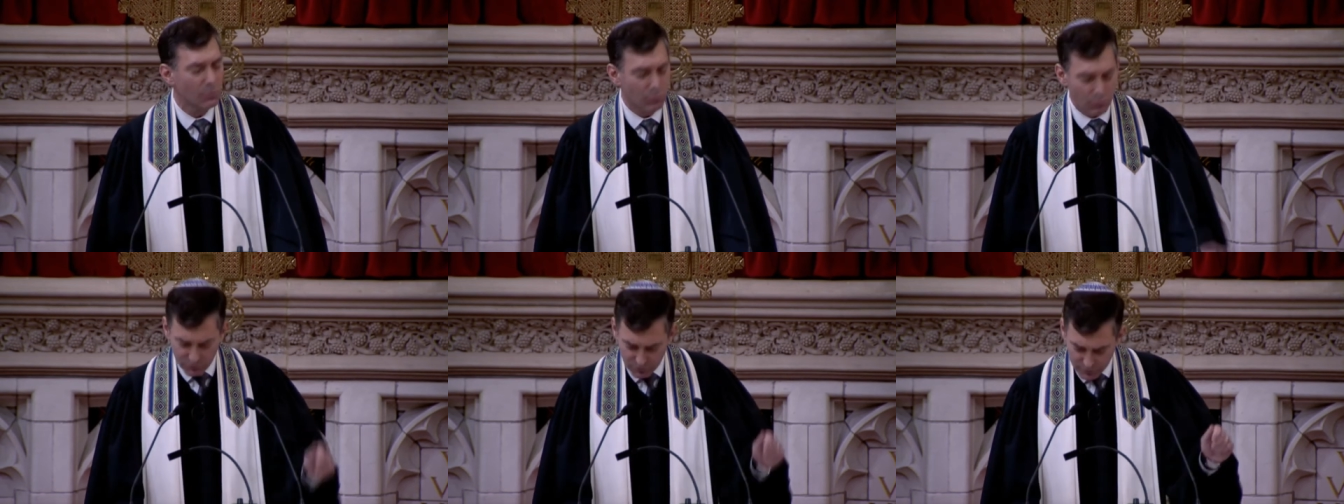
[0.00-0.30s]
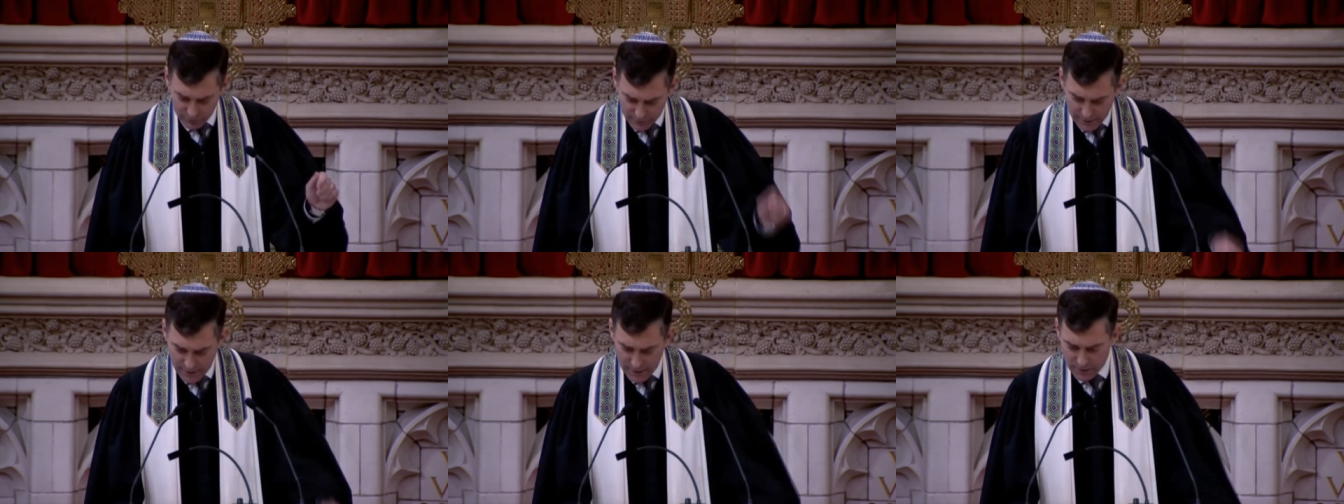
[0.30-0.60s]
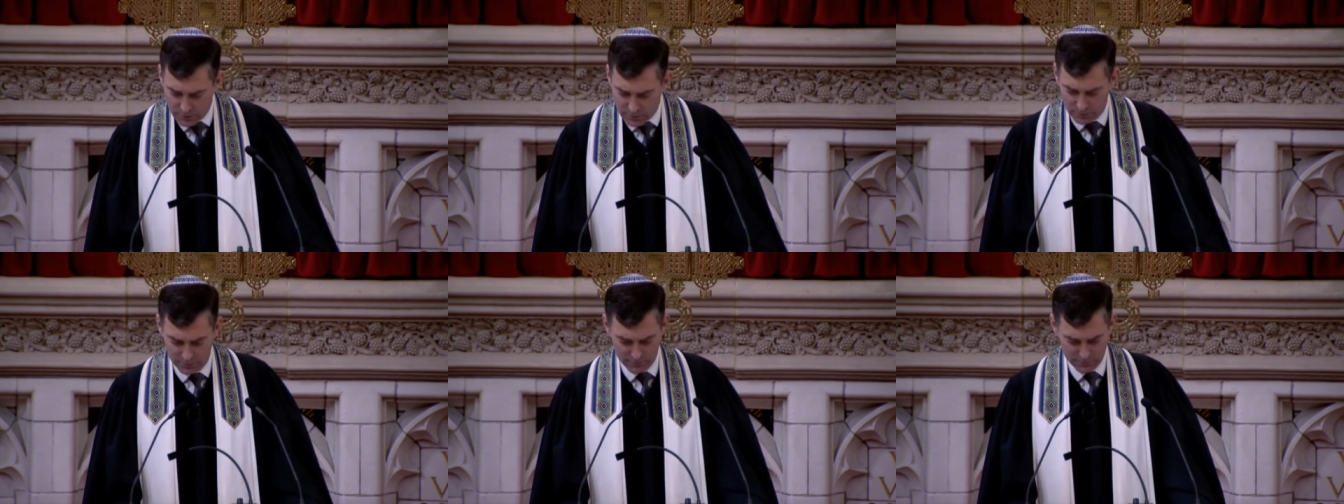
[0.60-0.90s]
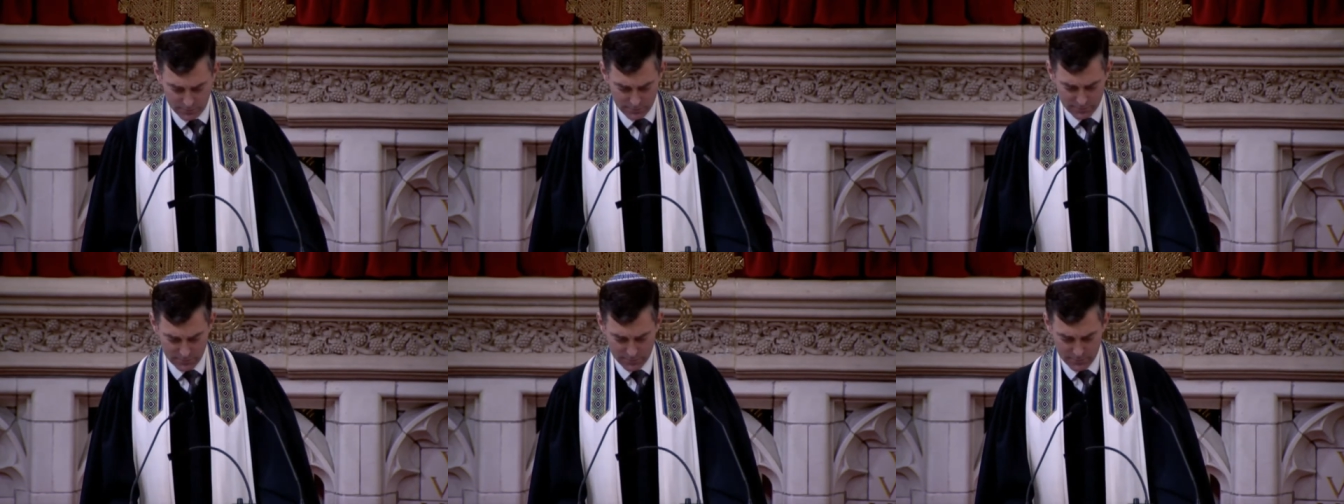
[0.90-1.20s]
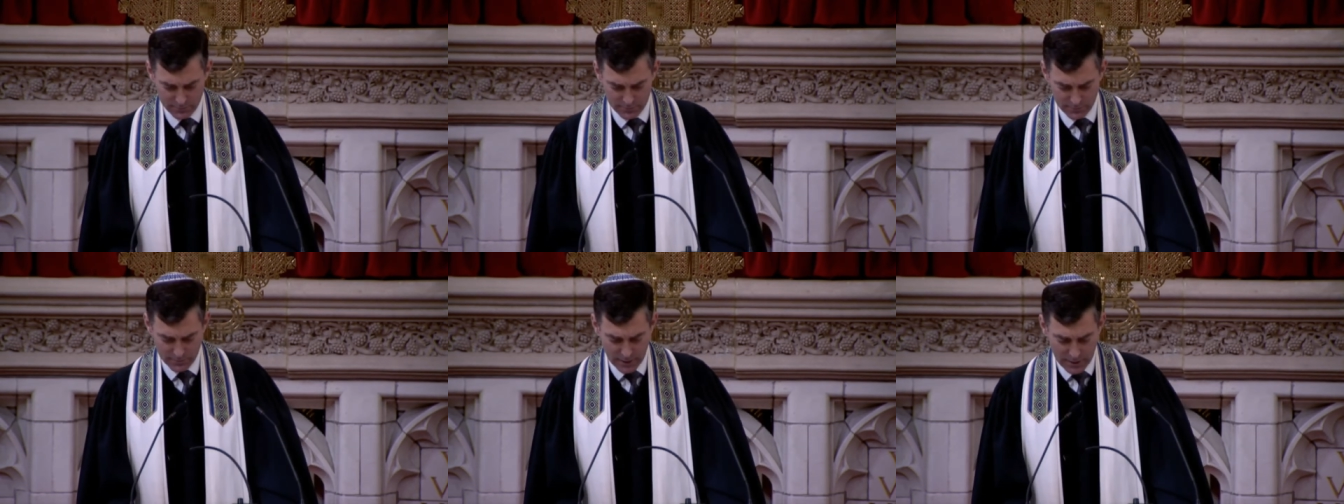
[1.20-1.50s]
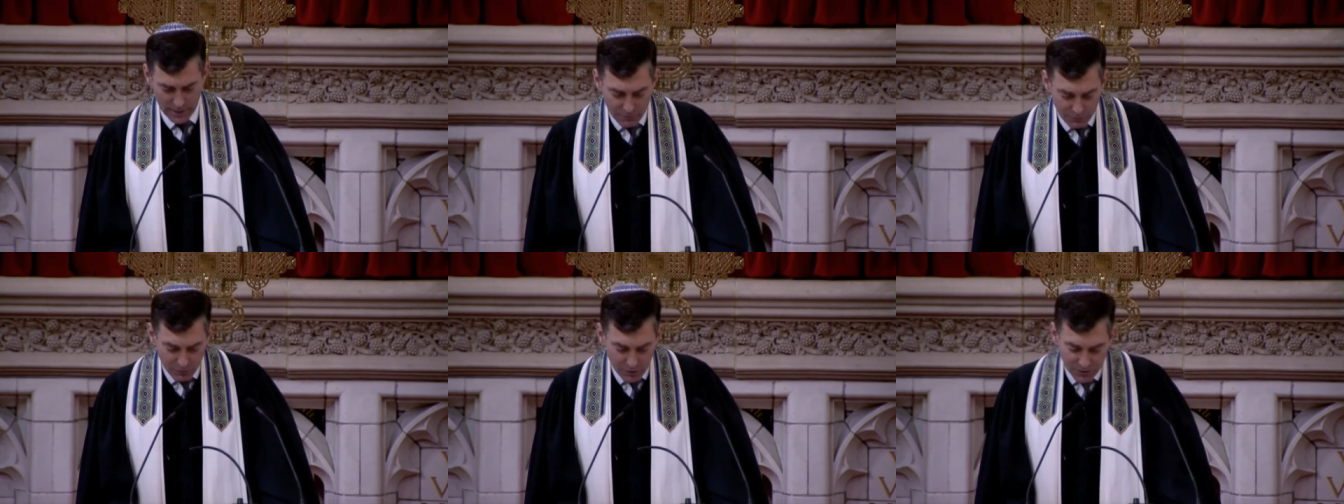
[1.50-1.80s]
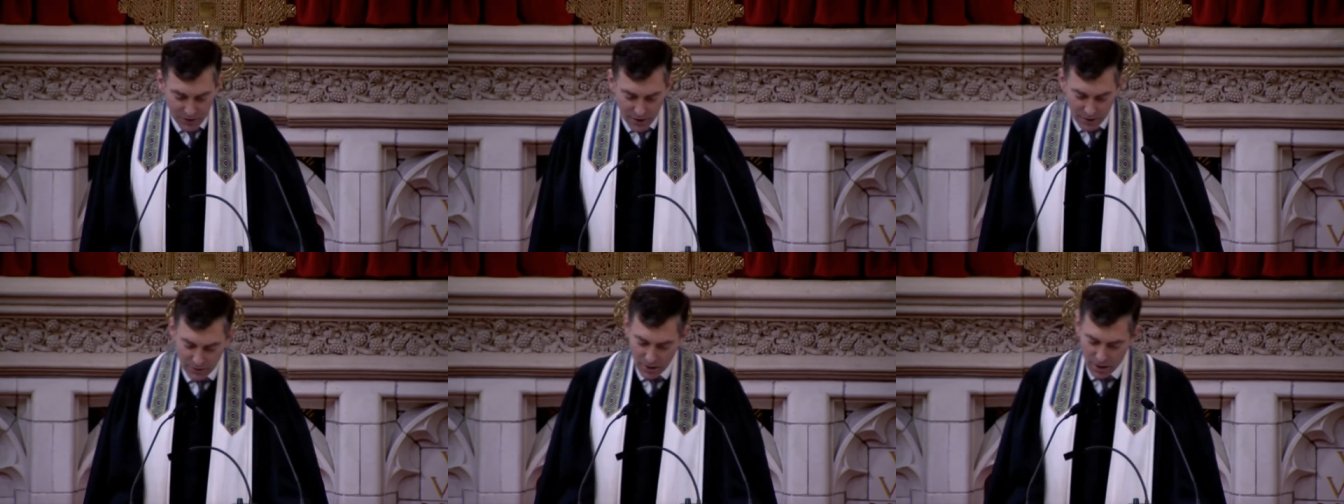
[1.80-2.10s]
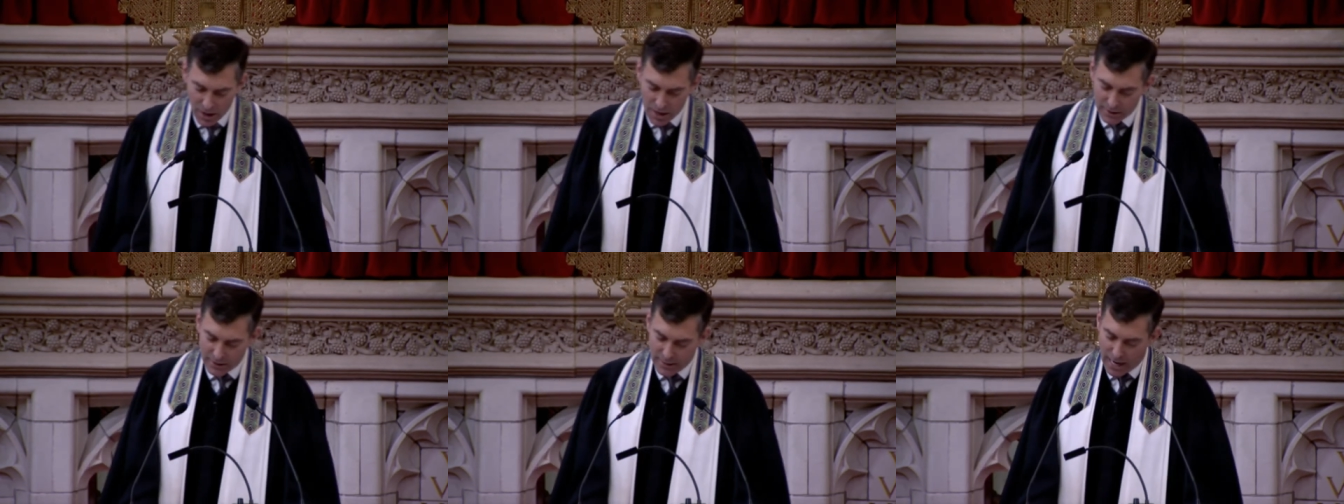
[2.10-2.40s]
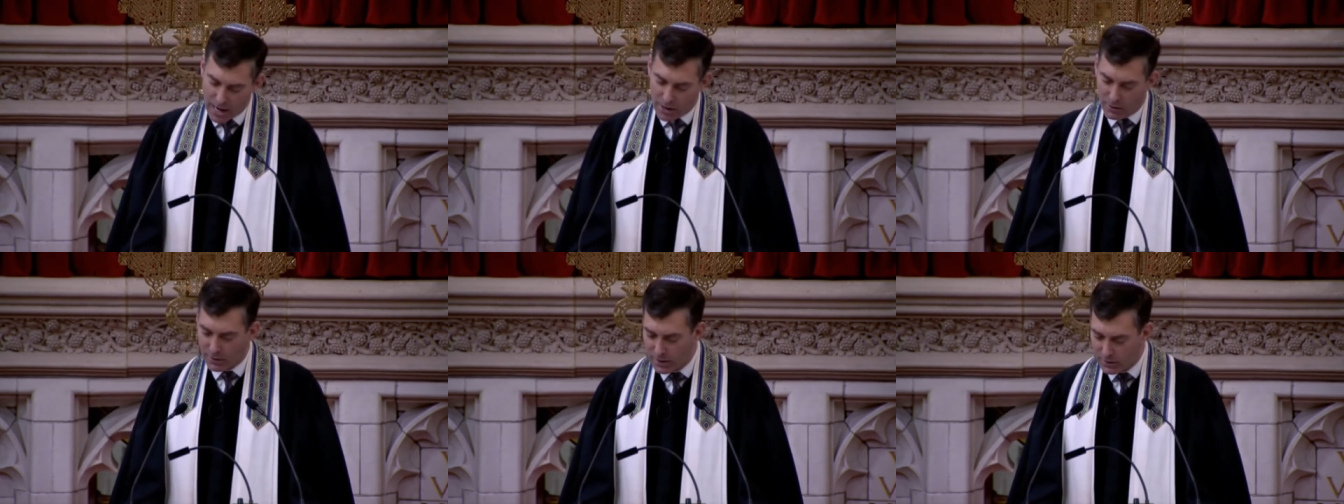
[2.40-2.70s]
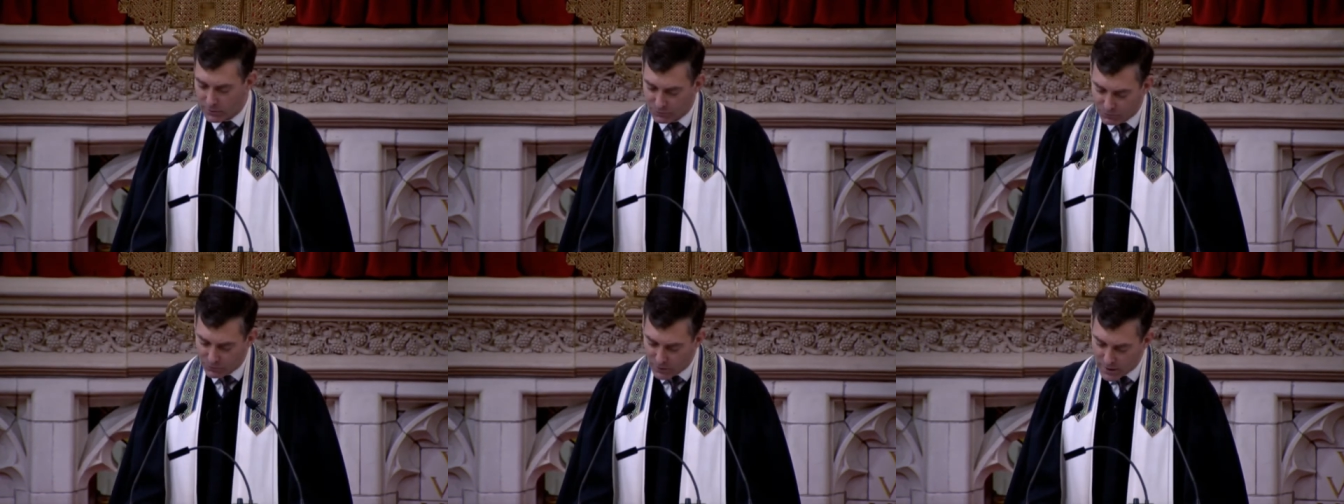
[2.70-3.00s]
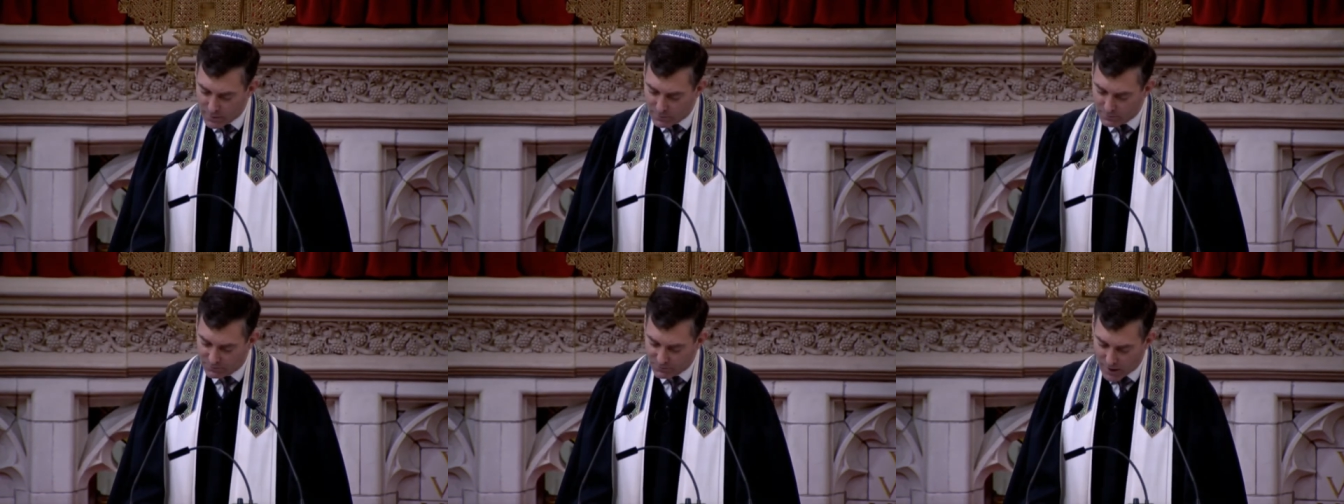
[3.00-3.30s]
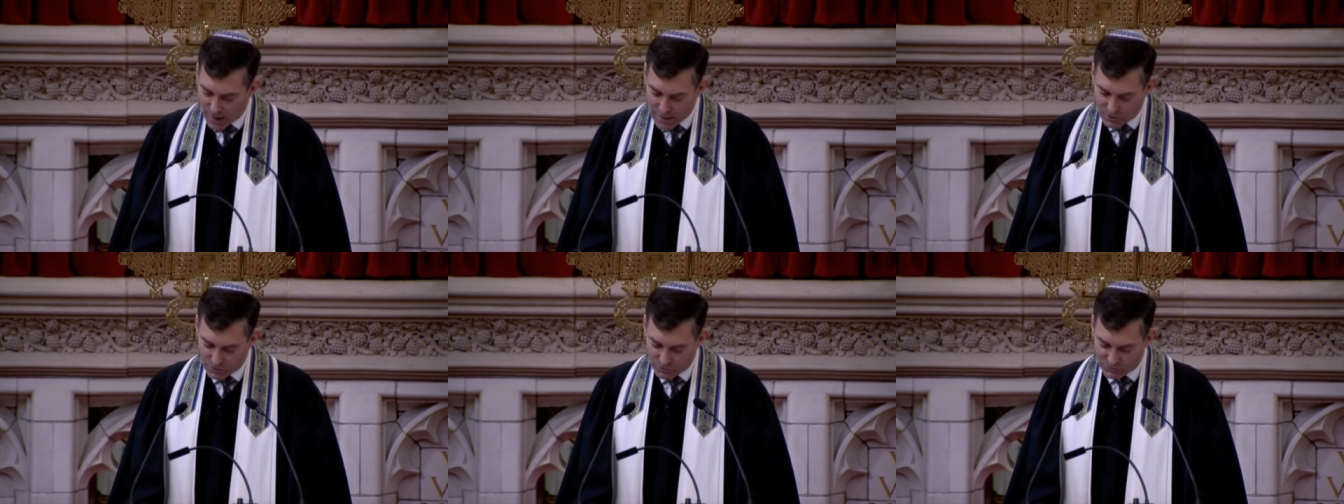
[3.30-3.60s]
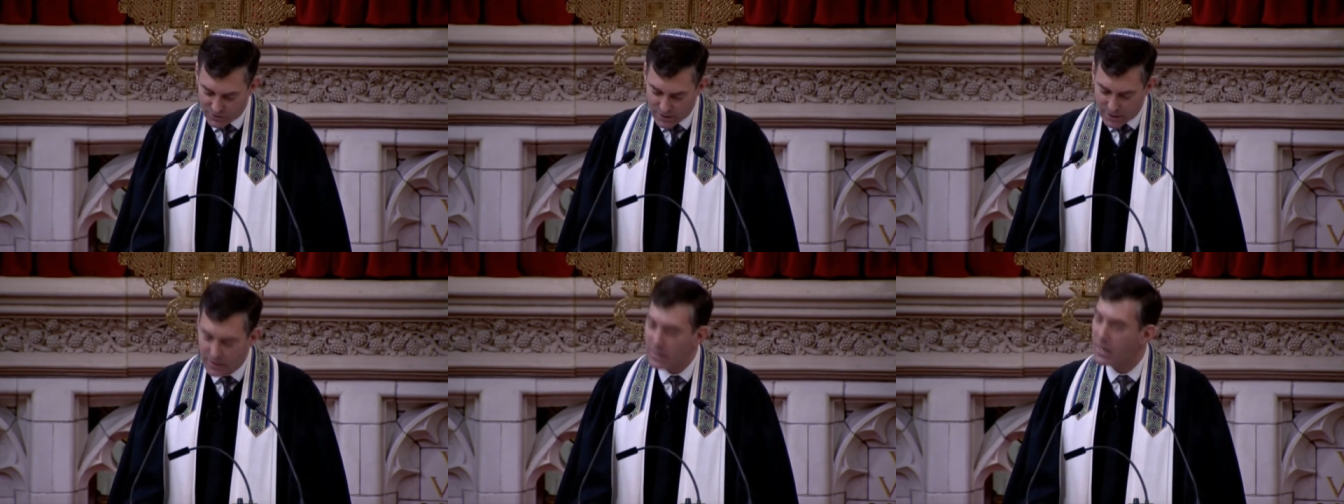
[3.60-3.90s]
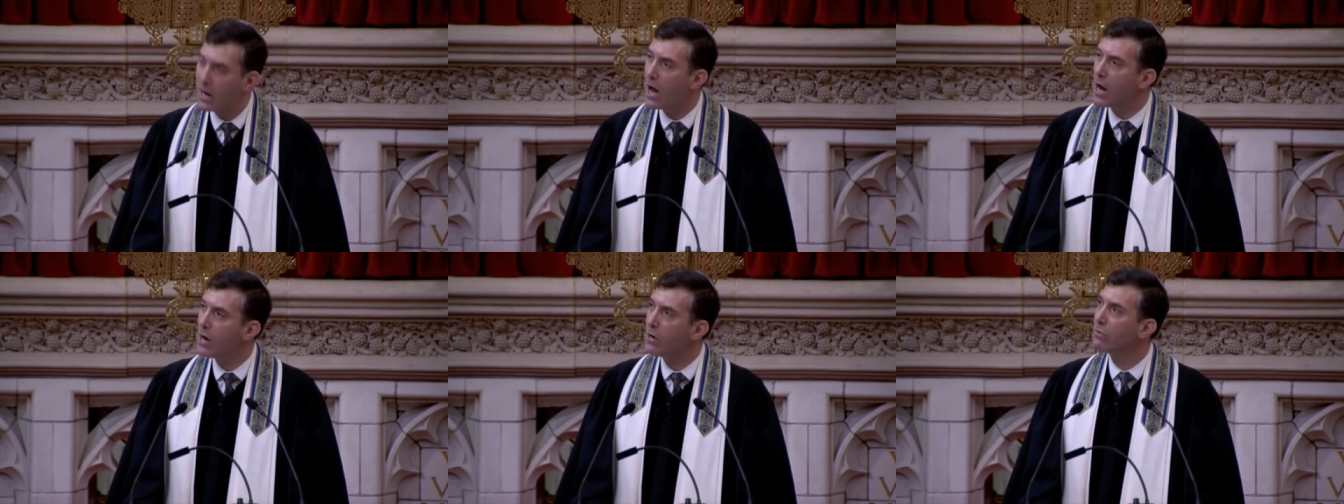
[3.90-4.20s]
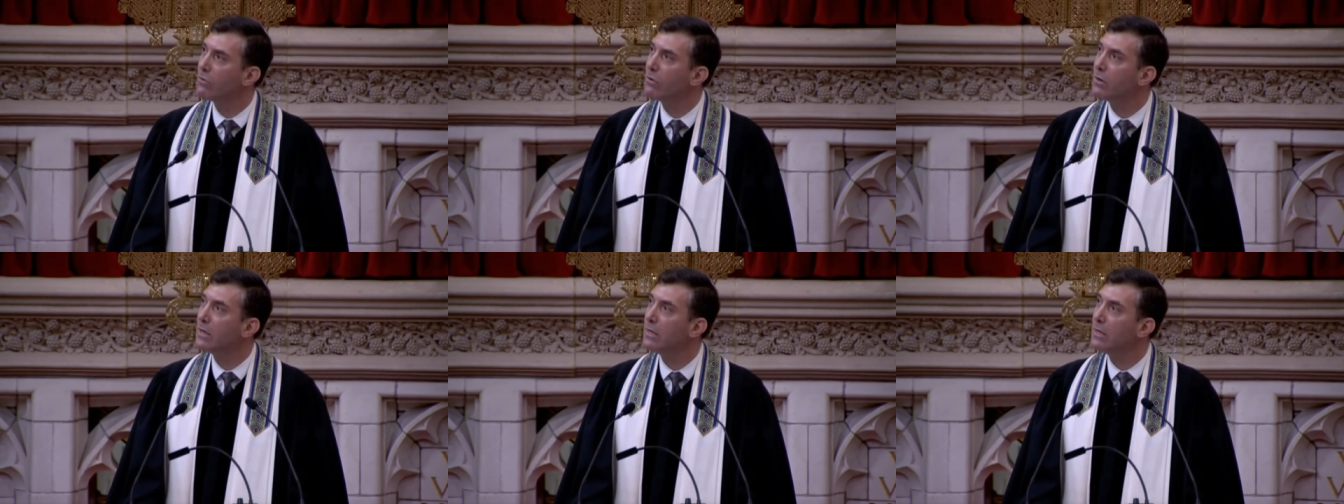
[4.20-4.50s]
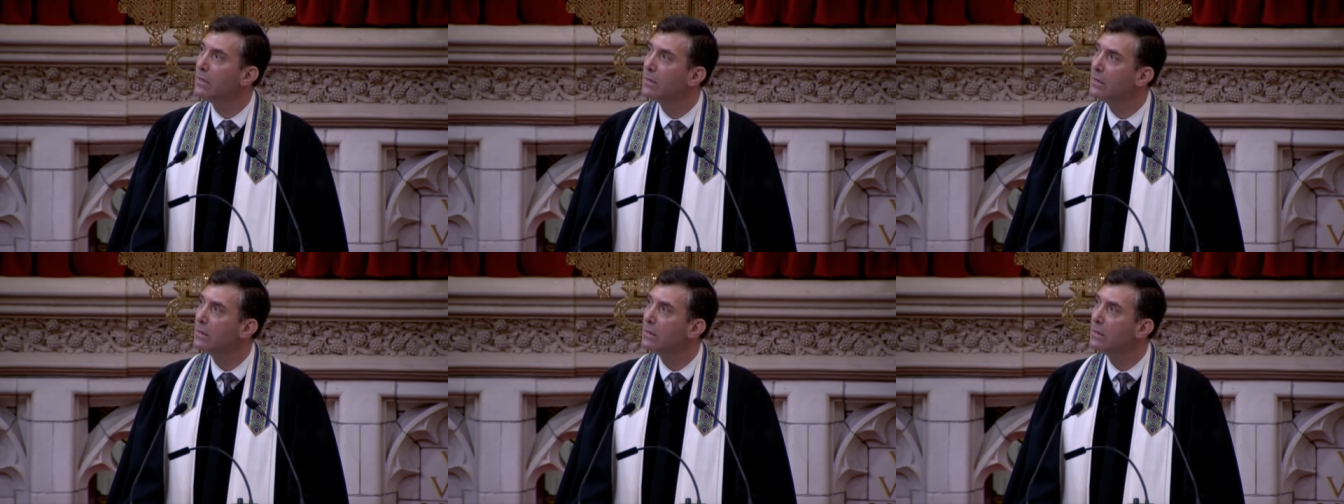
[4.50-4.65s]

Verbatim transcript: was legal, and everything the Hungarian freedom fighters did in Hungary